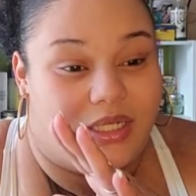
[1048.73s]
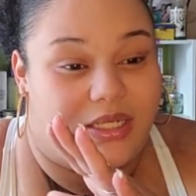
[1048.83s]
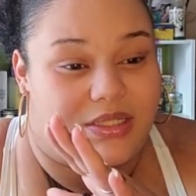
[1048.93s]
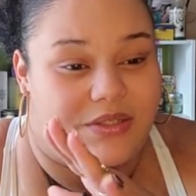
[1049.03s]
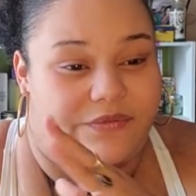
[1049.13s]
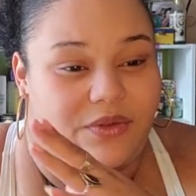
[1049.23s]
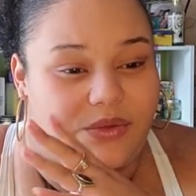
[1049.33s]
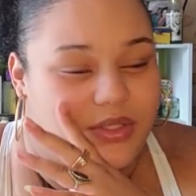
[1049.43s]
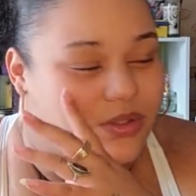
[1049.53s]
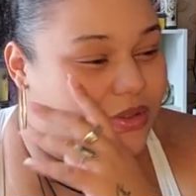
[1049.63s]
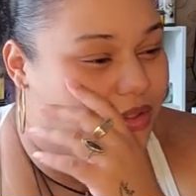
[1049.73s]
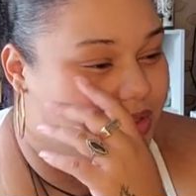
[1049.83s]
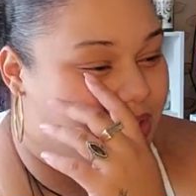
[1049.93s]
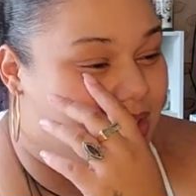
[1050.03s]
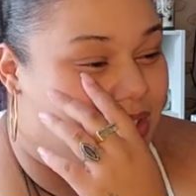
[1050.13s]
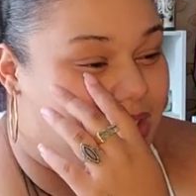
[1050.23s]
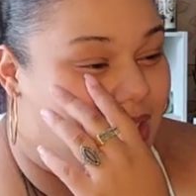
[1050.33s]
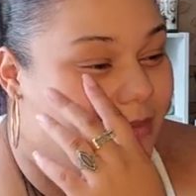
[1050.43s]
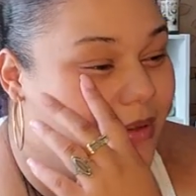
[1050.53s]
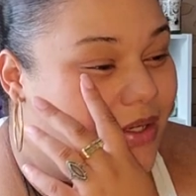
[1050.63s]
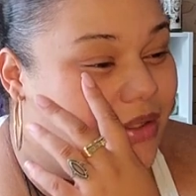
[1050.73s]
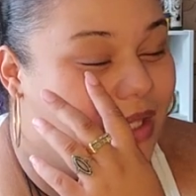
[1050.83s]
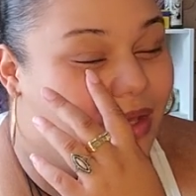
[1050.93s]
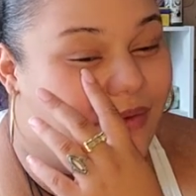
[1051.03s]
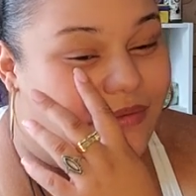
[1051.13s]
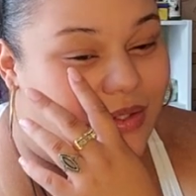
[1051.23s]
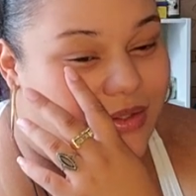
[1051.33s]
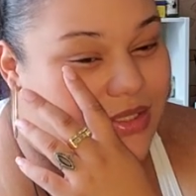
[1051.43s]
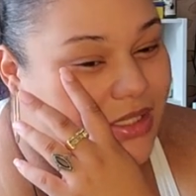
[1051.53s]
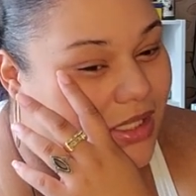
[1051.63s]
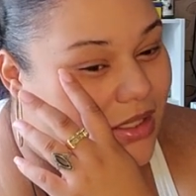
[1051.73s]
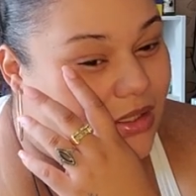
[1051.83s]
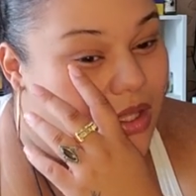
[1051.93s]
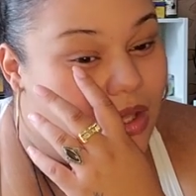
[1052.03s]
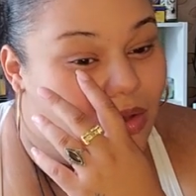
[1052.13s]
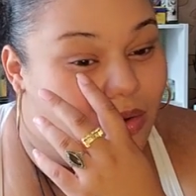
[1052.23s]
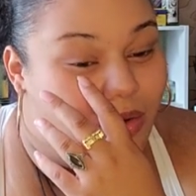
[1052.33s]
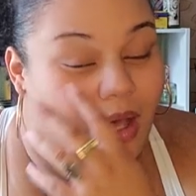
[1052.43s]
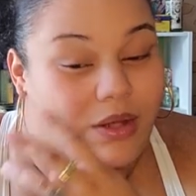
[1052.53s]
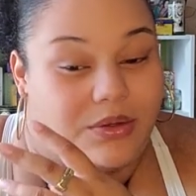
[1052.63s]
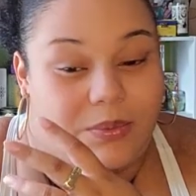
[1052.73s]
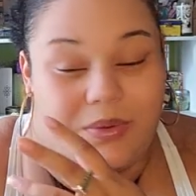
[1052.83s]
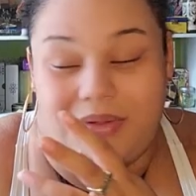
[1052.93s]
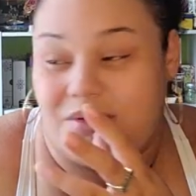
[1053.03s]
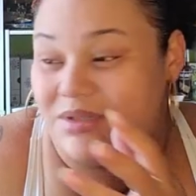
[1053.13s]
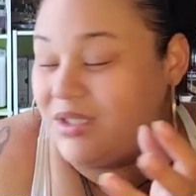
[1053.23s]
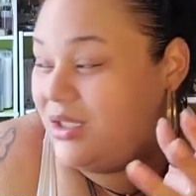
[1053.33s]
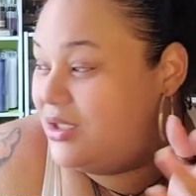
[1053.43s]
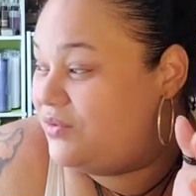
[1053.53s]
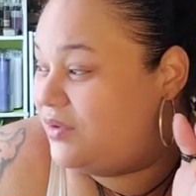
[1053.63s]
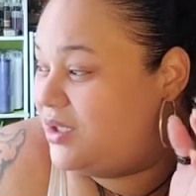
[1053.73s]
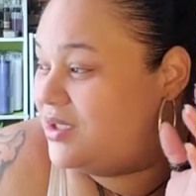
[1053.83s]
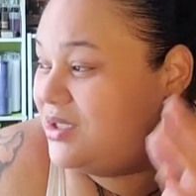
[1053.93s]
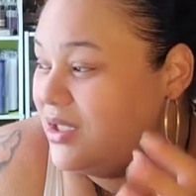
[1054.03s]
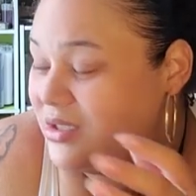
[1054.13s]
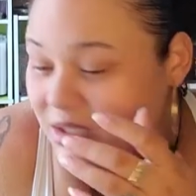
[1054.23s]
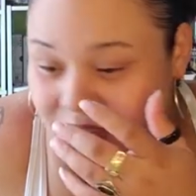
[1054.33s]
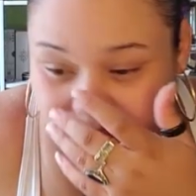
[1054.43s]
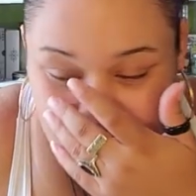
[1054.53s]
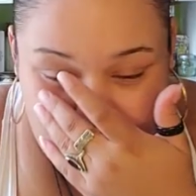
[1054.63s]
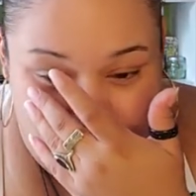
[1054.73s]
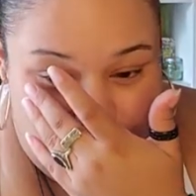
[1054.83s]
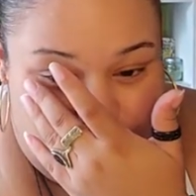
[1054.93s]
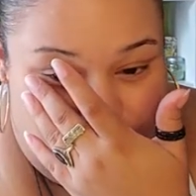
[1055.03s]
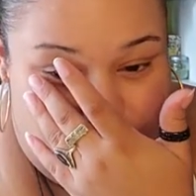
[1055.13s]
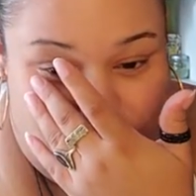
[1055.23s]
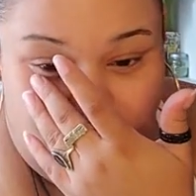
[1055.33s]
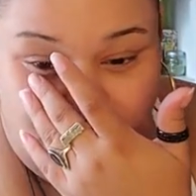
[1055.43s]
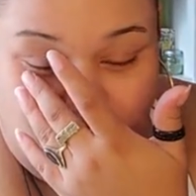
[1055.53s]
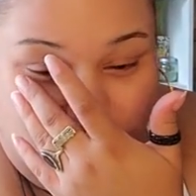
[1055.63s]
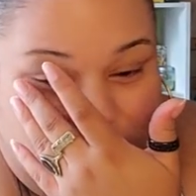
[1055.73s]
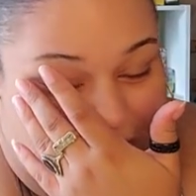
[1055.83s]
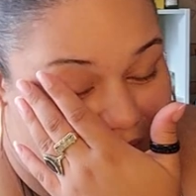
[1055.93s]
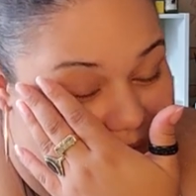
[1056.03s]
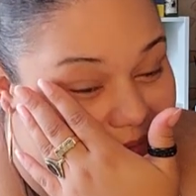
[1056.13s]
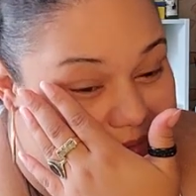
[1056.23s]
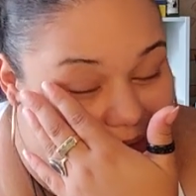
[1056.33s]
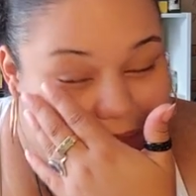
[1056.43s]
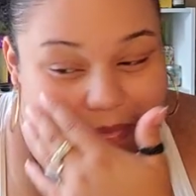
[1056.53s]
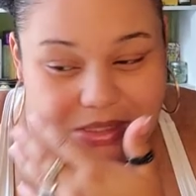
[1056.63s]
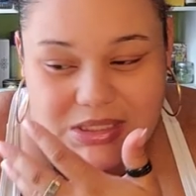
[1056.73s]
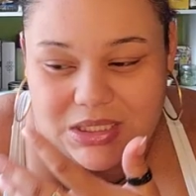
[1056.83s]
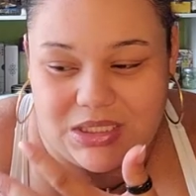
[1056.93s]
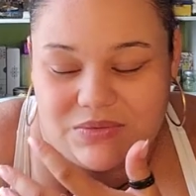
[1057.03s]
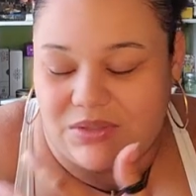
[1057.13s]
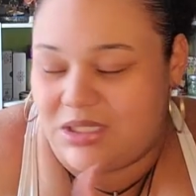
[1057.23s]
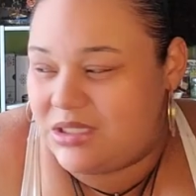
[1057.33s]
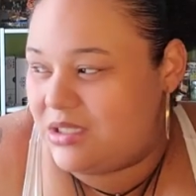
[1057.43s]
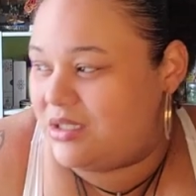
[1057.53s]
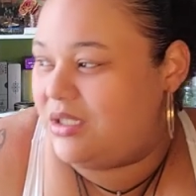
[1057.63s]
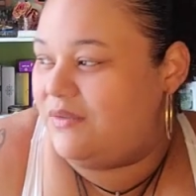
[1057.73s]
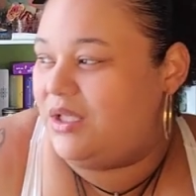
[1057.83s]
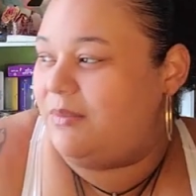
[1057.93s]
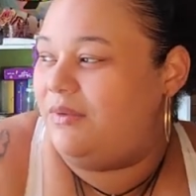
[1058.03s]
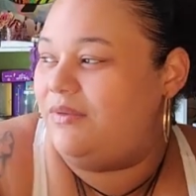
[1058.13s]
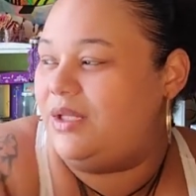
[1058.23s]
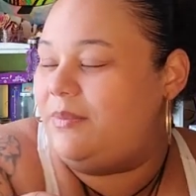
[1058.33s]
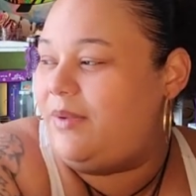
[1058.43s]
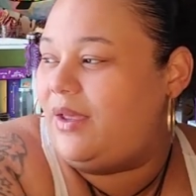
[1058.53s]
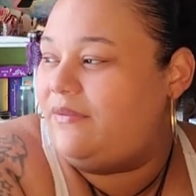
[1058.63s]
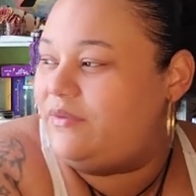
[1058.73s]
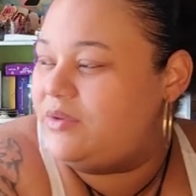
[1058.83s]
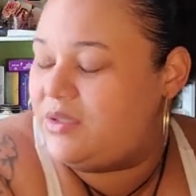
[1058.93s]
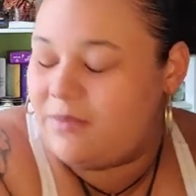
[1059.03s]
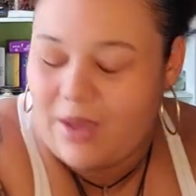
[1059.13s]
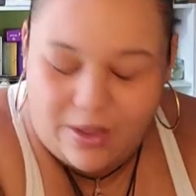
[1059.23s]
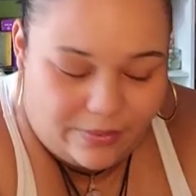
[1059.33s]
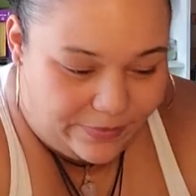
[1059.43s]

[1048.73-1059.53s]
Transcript: to focus on their skin, take better care of their skin, or honor where their skin is really sensitive. Someone's skin is really sensitive, could be really painful somehow.